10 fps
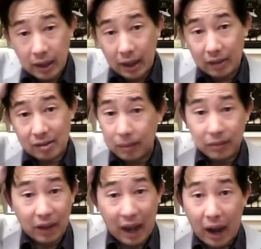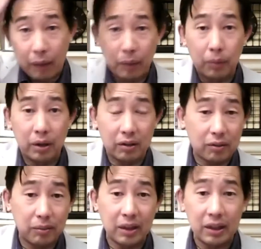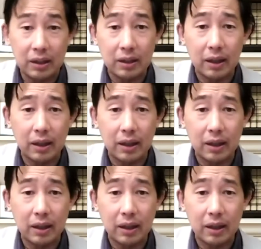except how it works for me.